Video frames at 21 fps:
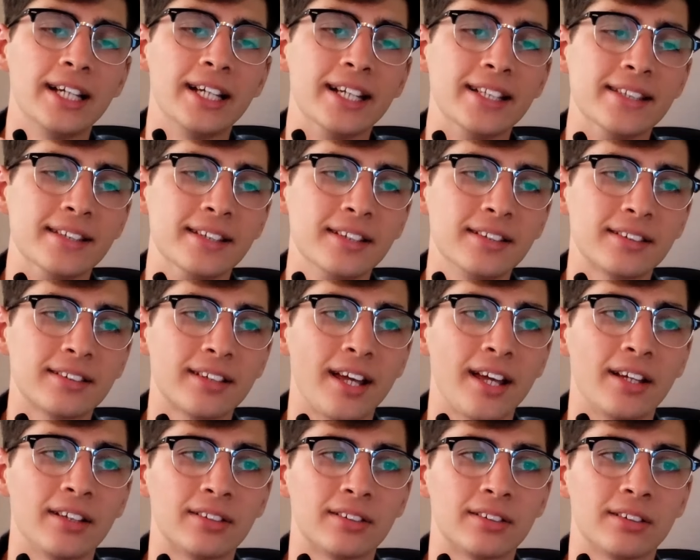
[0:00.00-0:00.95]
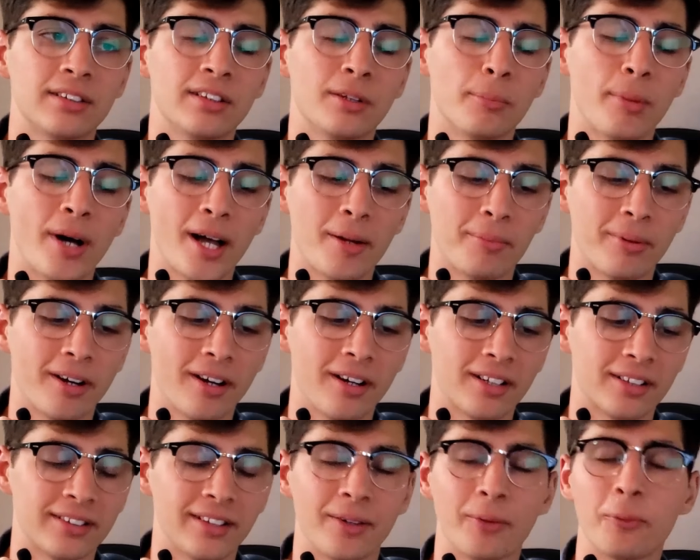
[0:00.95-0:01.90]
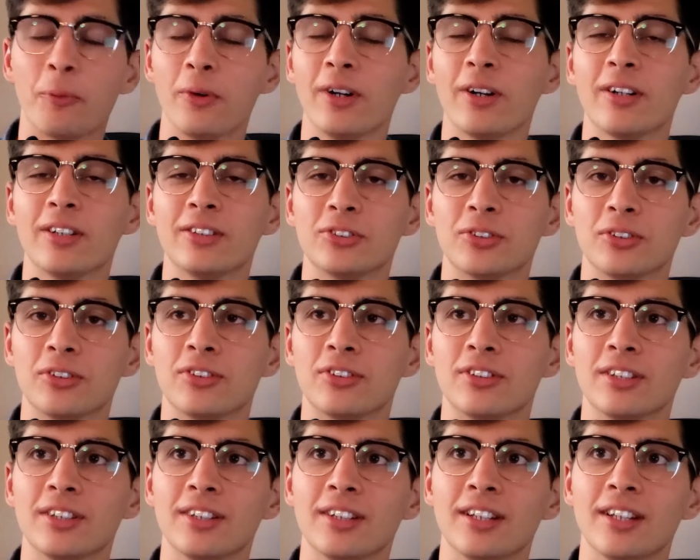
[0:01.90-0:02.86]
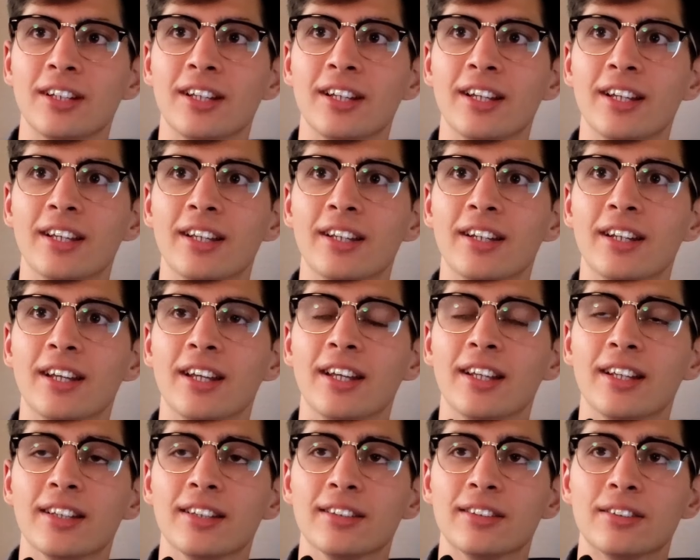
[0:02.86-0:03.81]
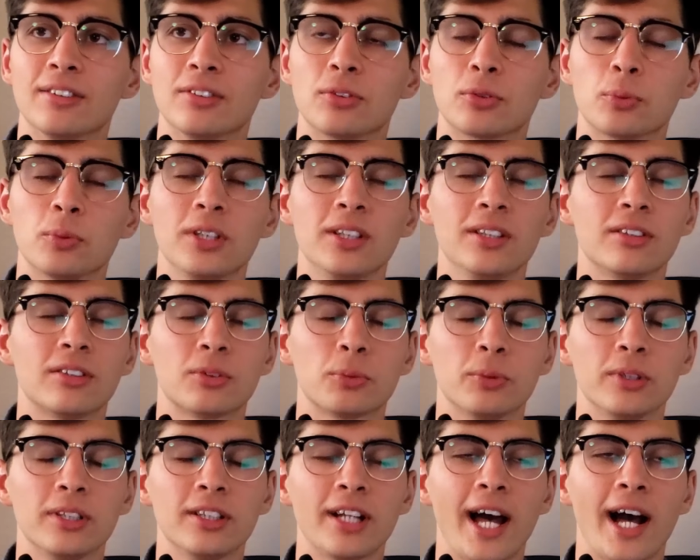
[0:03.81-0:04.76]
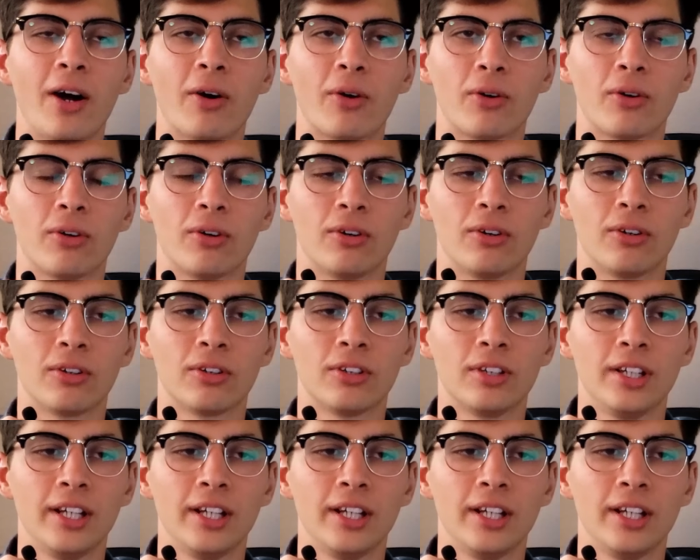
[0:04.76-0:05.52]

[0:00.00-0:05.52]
In this case, the byproduct that we're interested in is sweet, sweet alcohol.